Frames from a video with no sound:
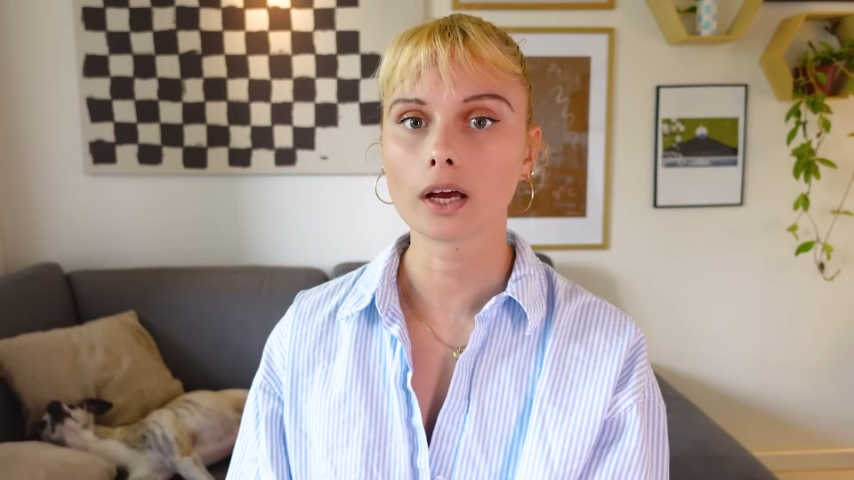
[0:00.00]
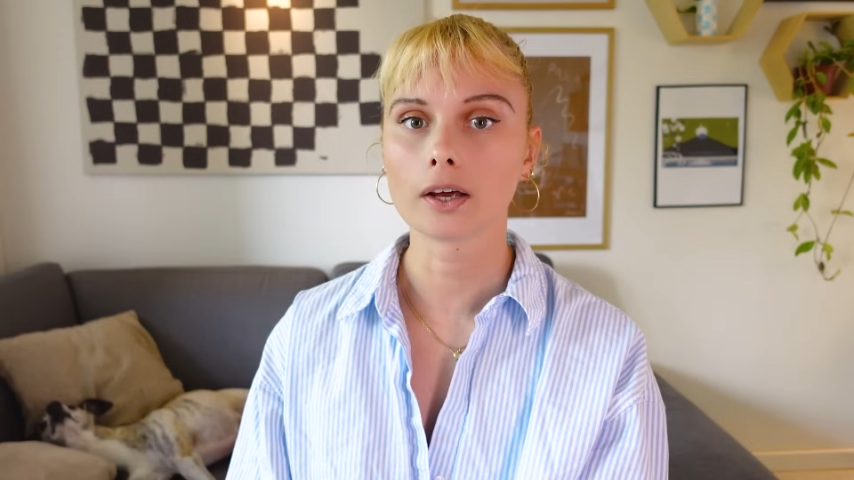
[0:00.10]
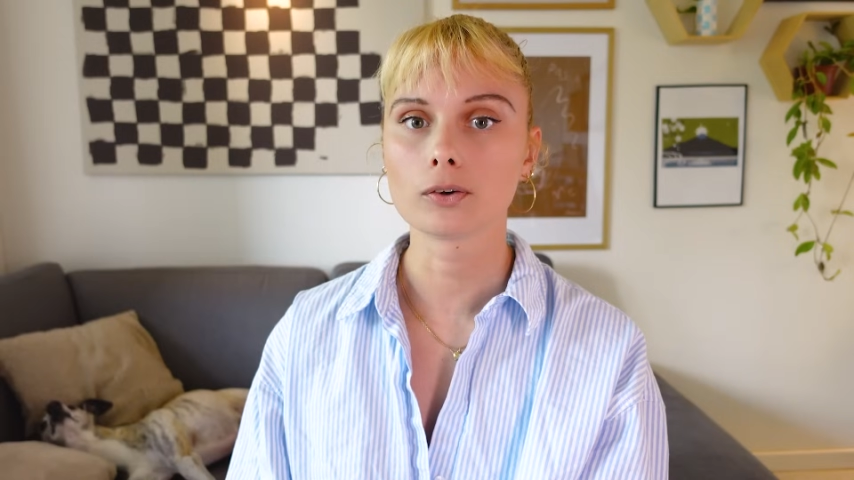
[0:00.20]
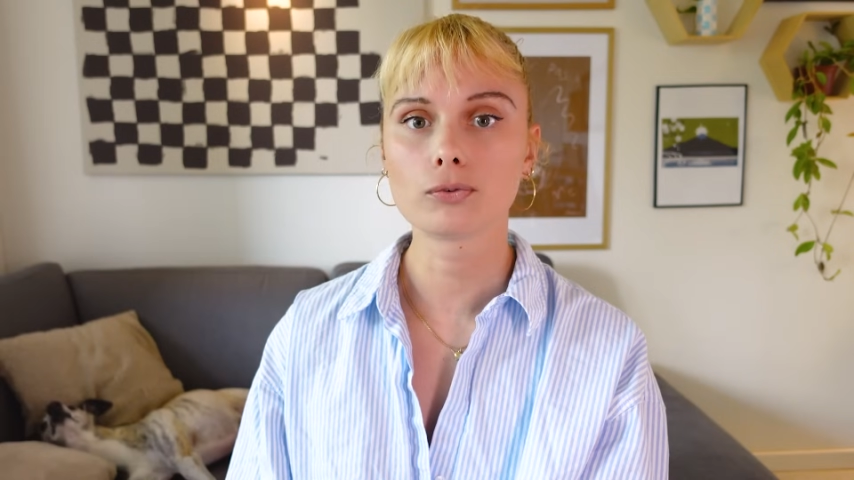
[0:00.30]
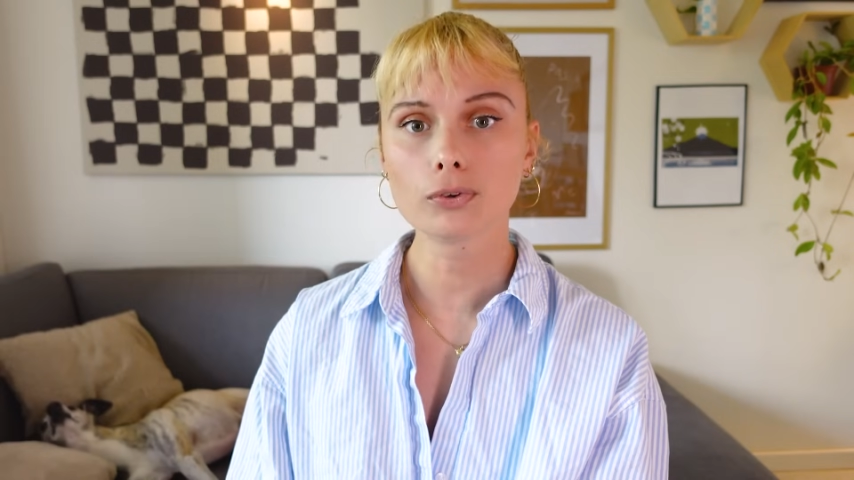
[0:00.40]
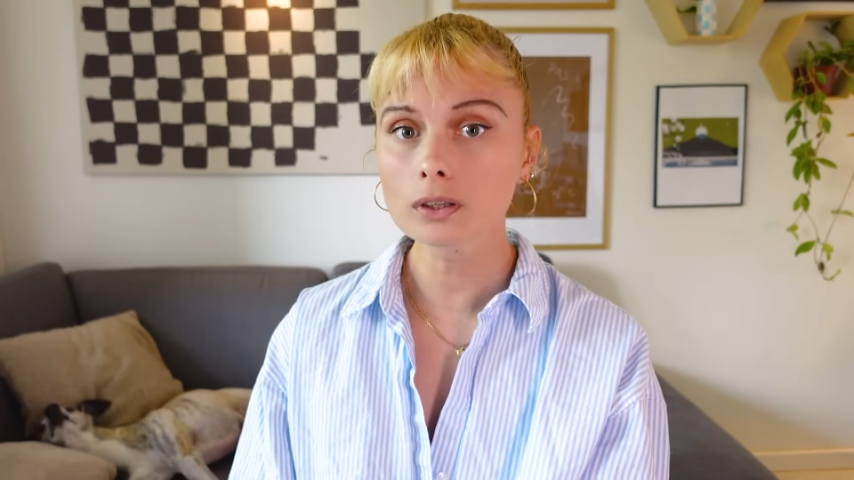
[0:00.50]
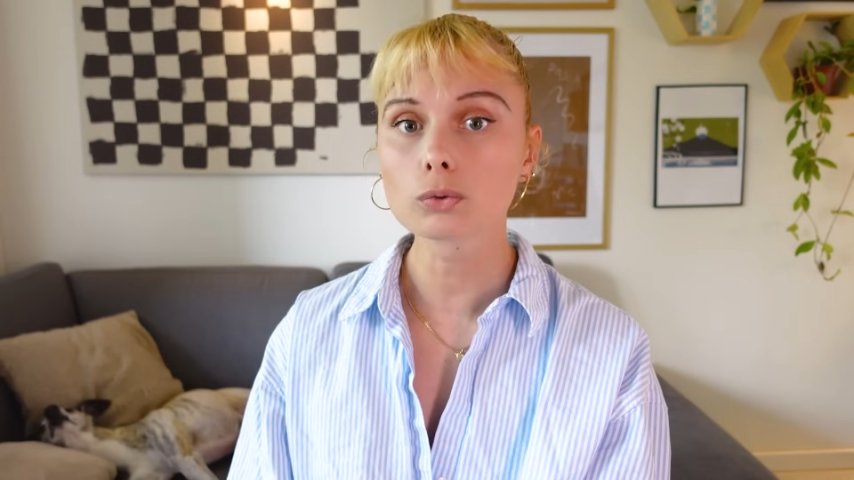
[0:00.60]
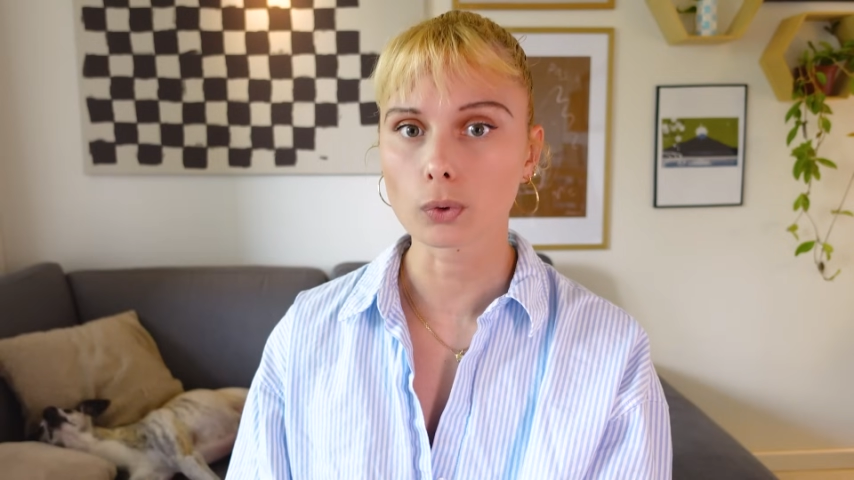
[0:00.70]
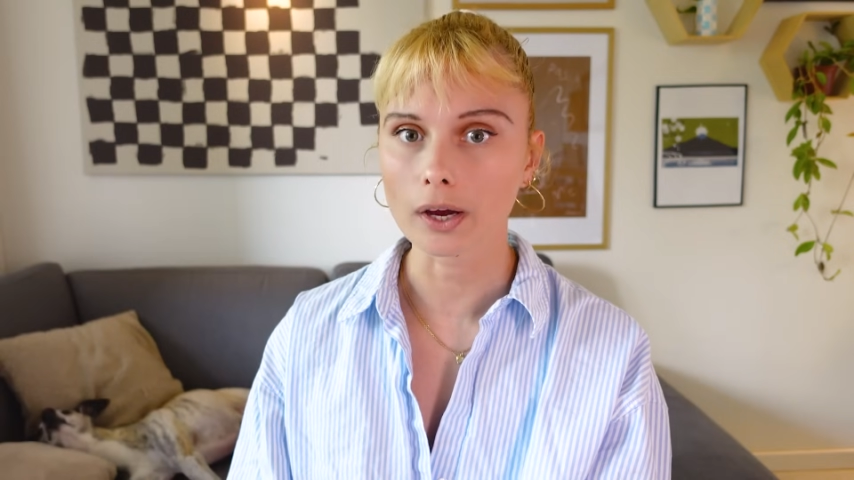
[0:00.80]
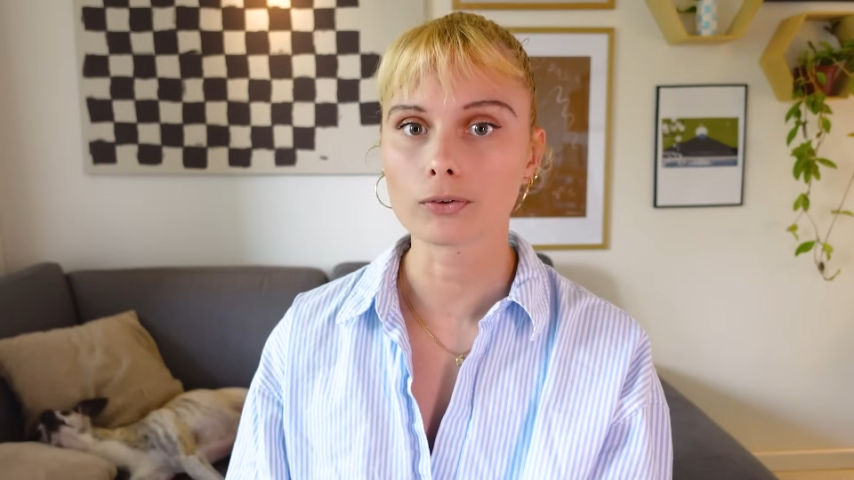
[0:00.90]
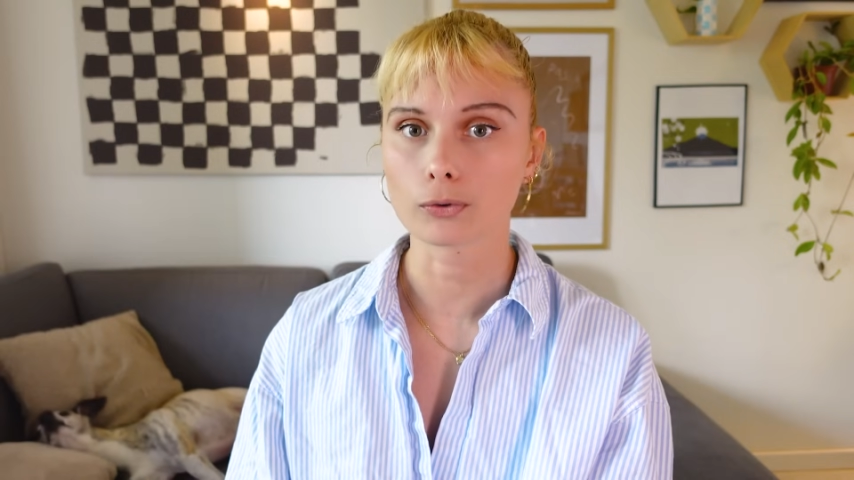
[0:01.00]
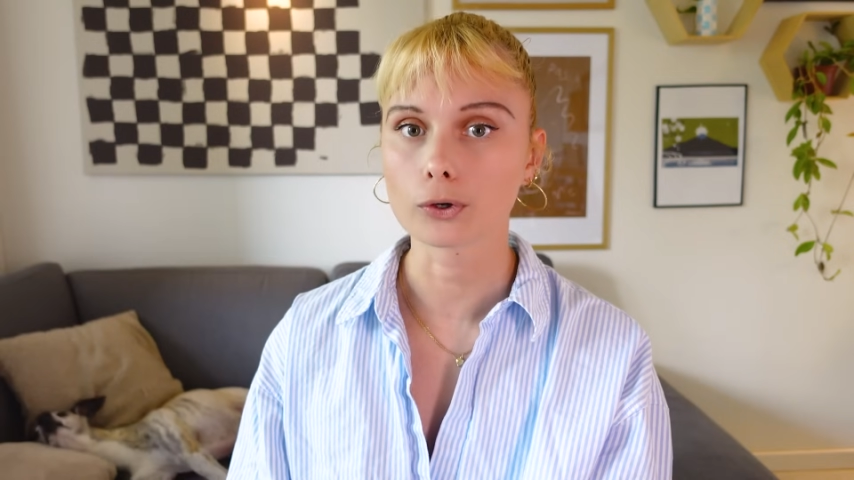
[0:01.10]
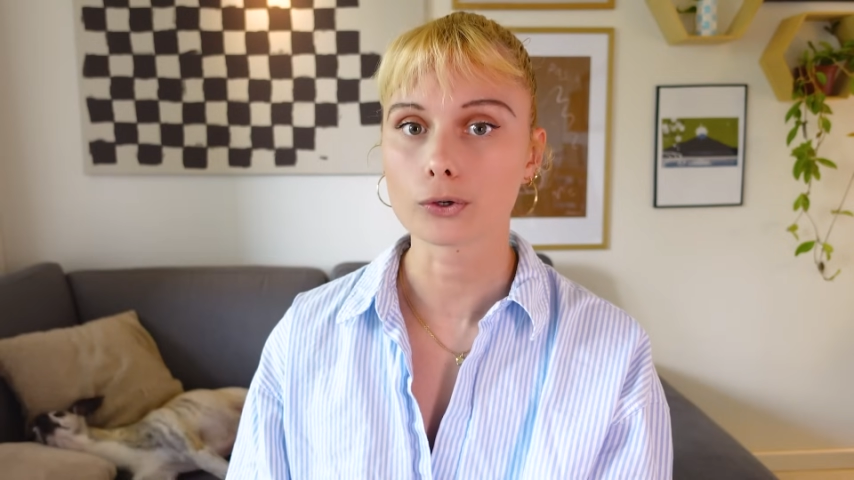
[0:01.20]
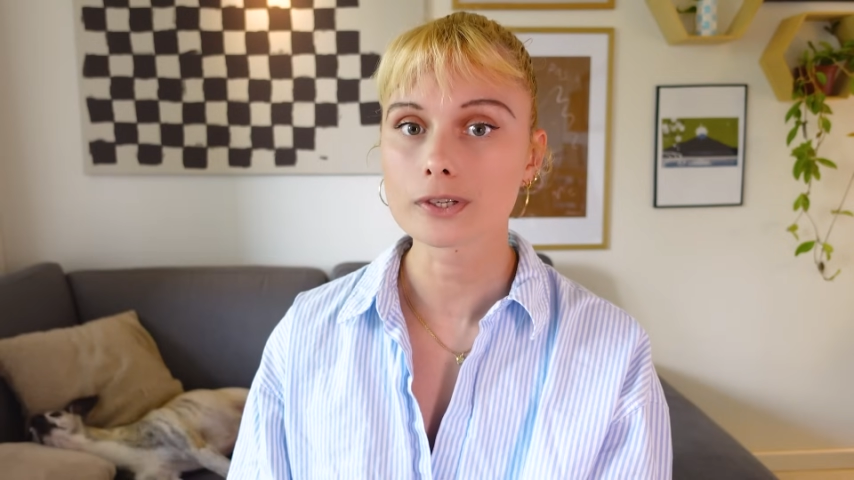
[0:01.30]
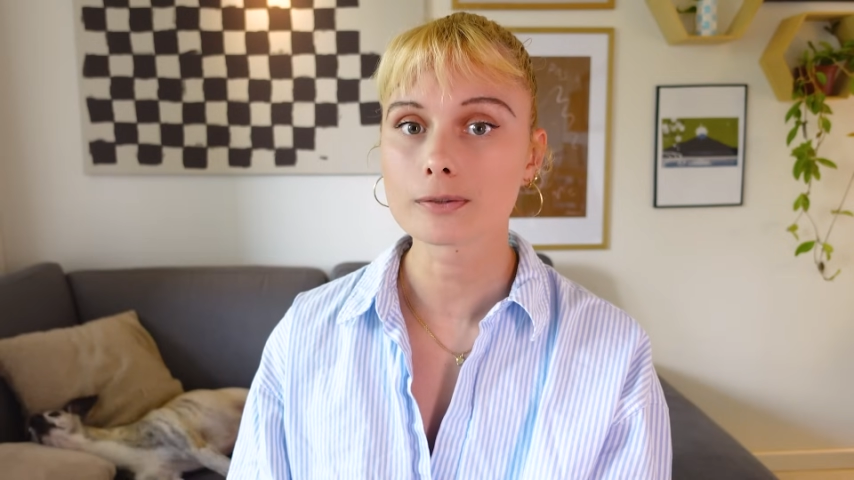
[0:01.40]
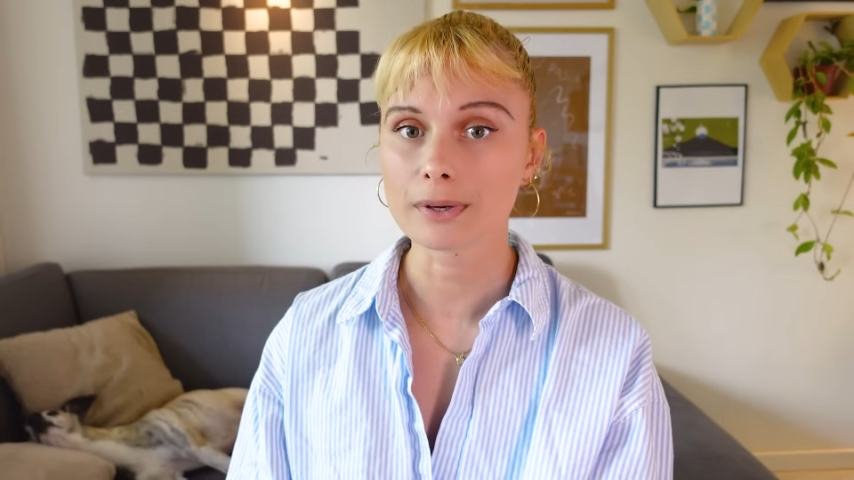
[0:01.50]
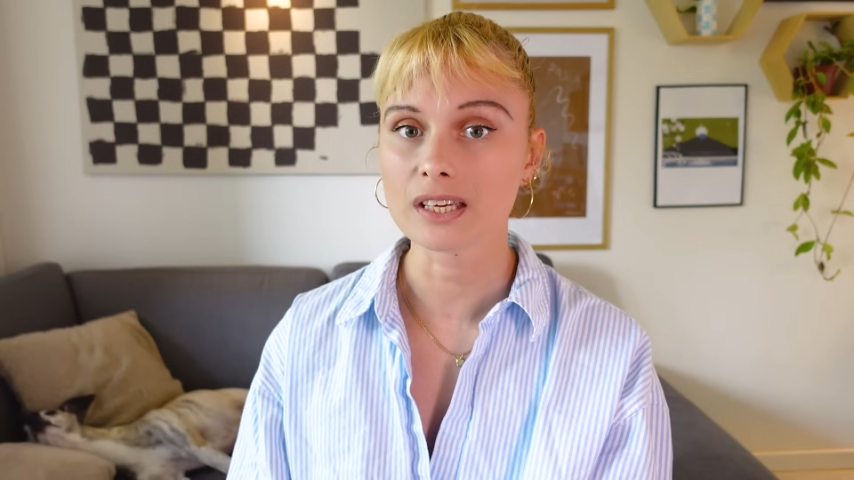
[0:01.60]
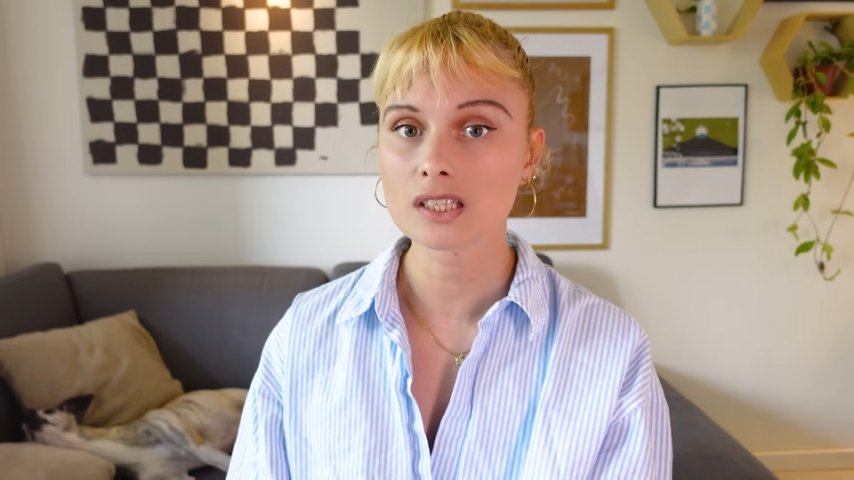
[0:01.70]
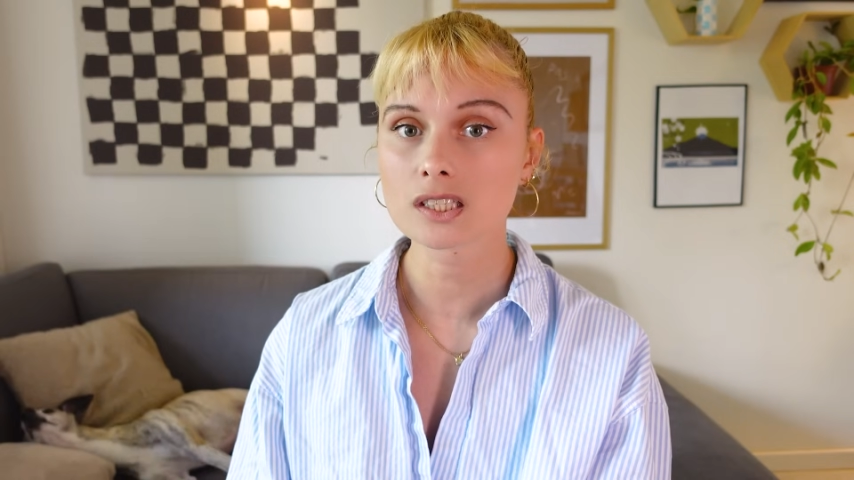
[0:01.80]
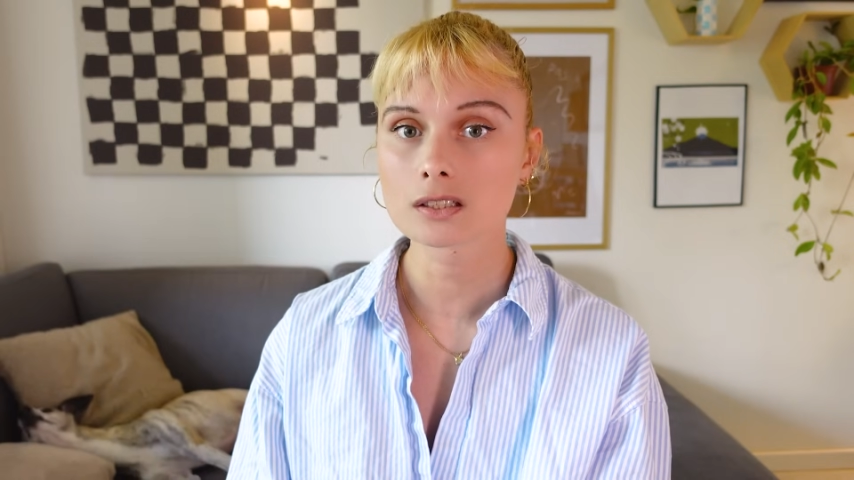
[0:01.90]
and feel right for your
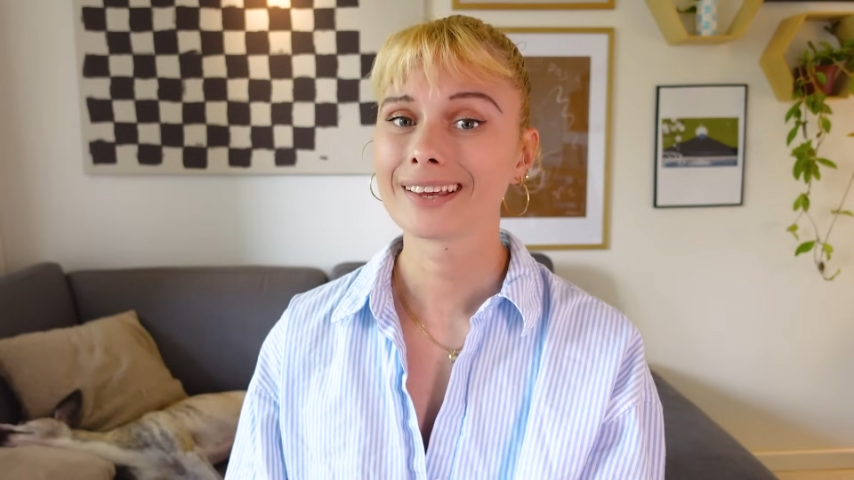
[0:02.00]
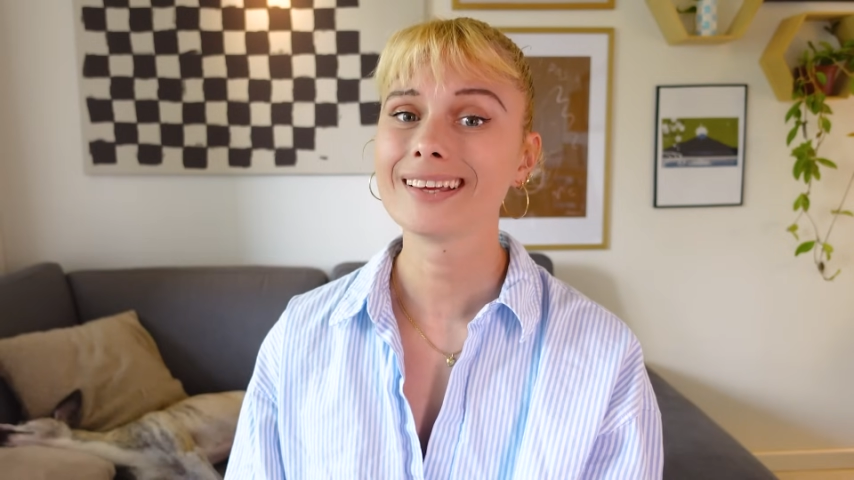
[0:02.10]
space,